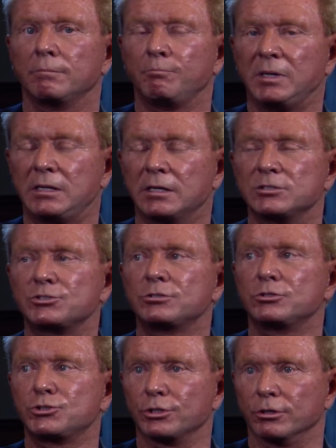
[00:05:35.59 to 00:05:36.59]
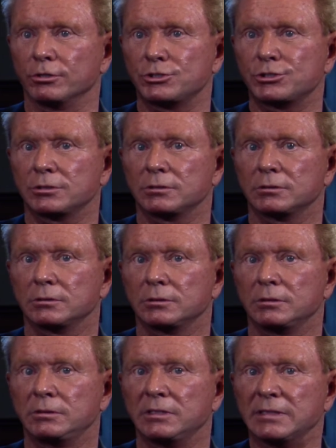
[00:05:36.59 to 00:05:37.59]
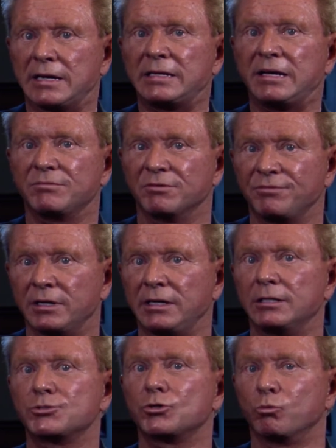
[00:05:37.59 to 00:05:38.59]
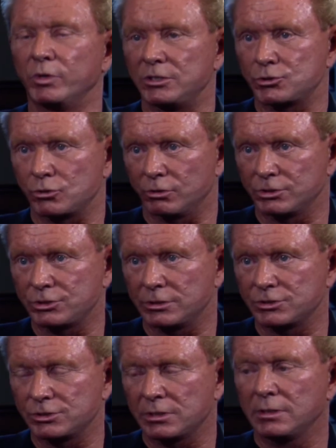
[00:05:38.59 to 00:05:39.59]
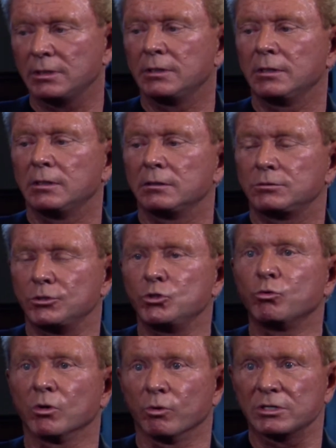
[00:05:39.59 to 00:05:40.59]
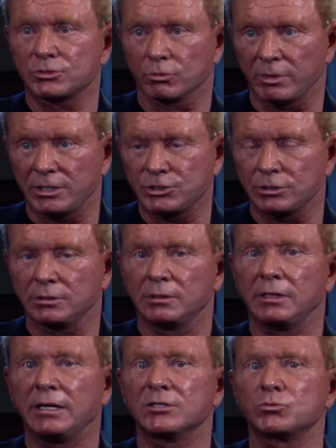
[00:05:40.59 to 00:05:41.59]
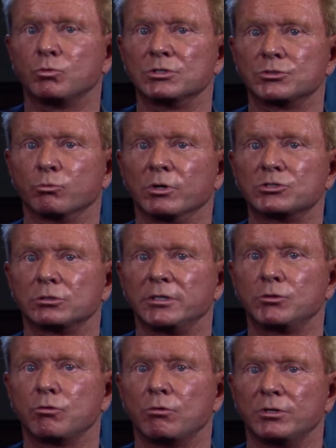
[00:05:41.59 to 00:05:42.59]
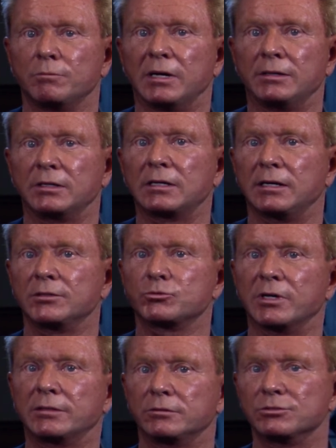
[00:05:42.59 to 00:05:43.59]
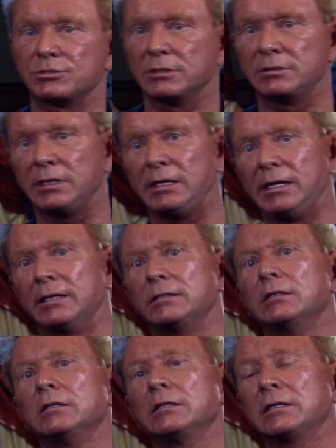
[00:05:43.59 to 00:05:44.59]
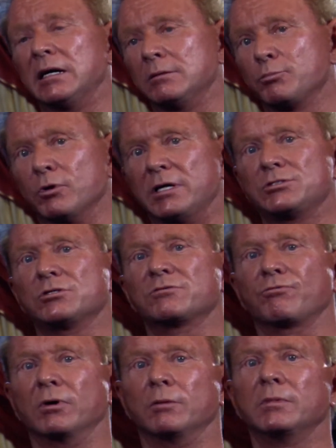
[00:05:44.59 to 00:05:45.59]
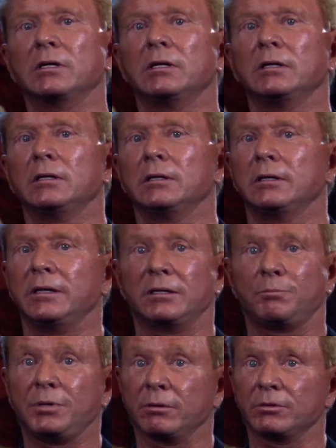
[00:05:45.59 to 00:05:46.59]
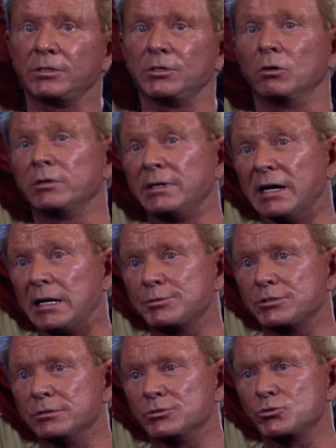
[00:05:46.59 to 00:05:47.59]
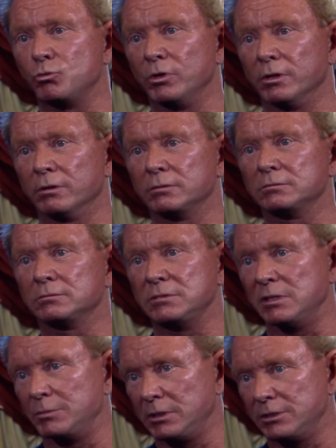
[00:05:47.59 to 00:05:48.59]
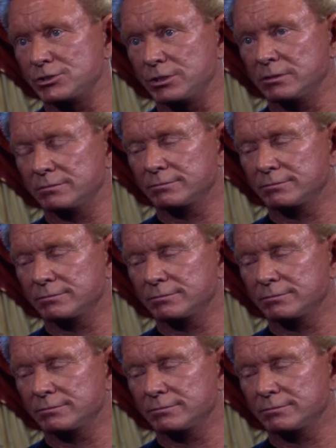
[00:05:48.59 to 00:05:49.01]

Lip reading: Because the church did not have the financial resources to do a restoration, as was originally quoted by the contractors that they had gotten prices from, it appeared the only options were demolition.